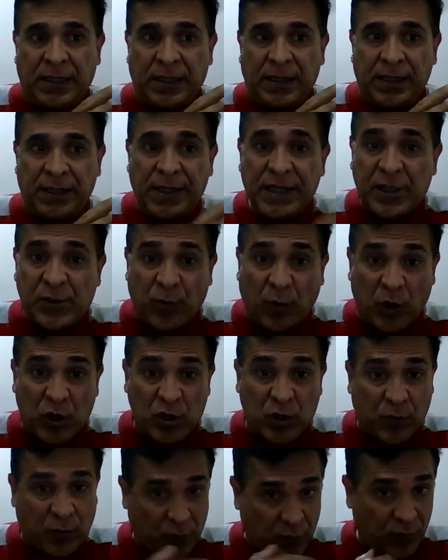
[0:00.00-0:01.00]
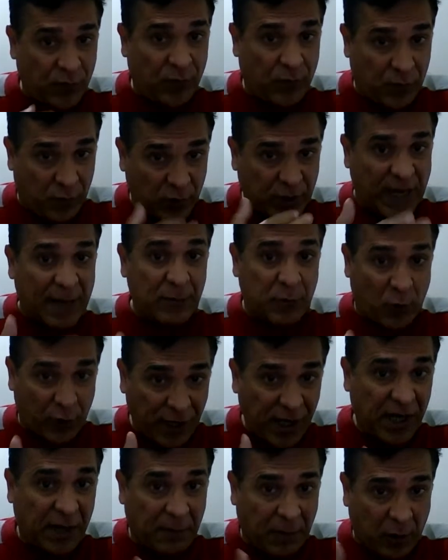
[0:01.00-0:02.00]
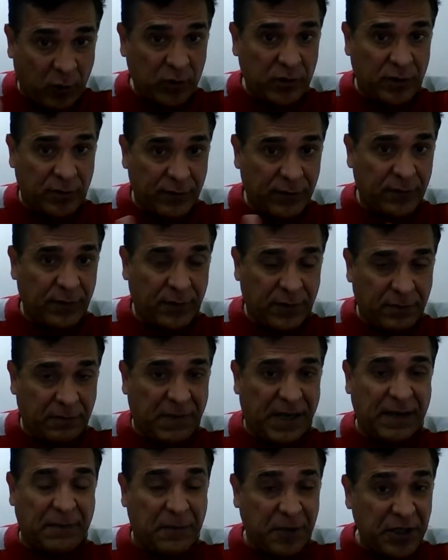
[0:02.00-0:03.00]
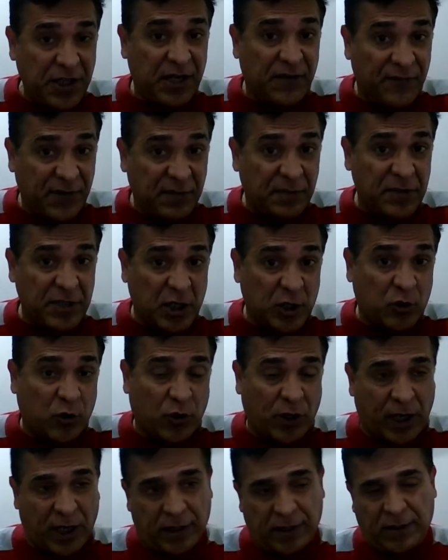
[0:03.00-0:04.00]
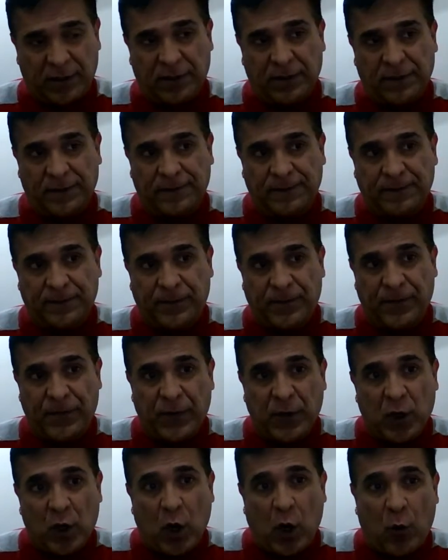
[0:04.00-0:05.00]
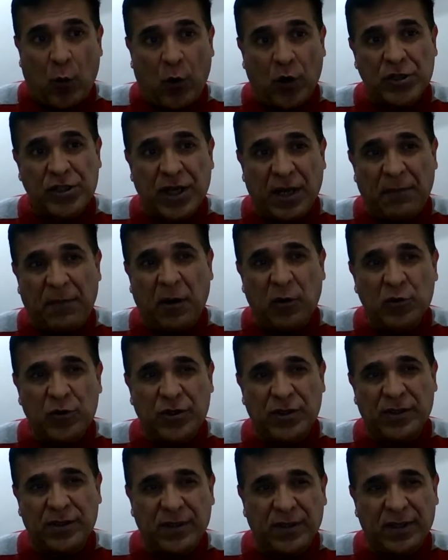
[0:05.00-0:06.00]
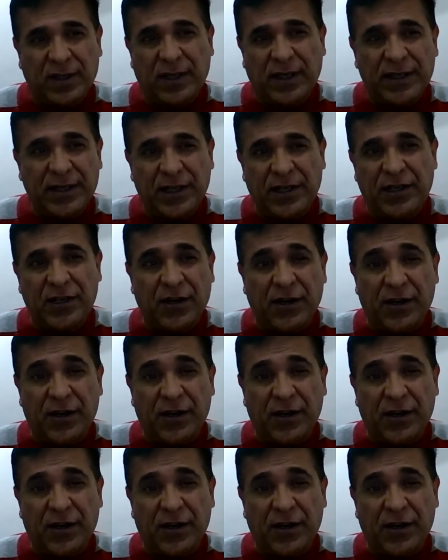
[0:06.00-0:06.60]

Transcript: This was what I'm talking about. My meeting with Mr. Thorat was about in the year